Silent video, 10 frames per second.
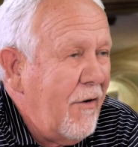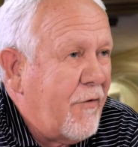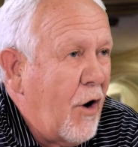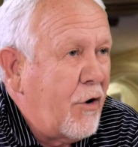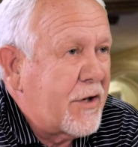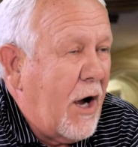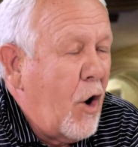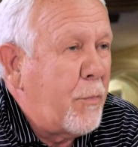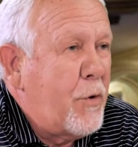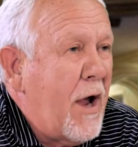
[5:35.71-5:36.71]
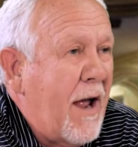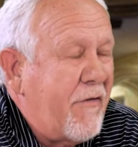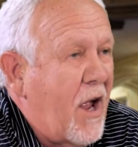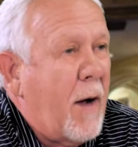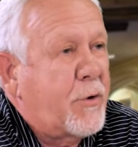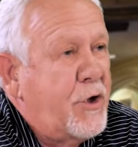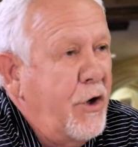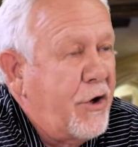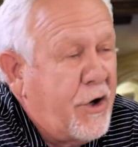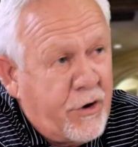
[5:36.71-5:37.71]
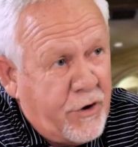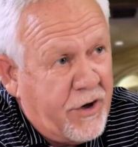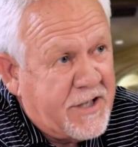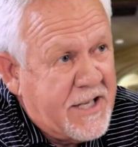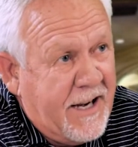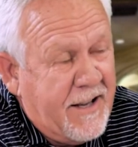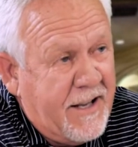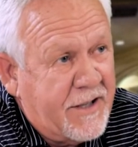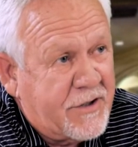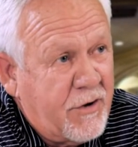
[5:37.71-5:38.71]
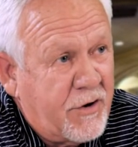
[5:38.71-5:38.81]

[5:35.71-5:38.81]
folks i hope you have the opportunity to attend this